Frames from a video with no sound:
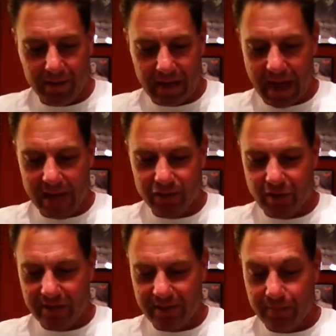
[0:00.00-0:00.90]
the
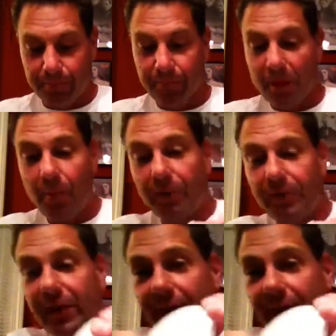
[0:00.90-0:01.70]
address. But it's got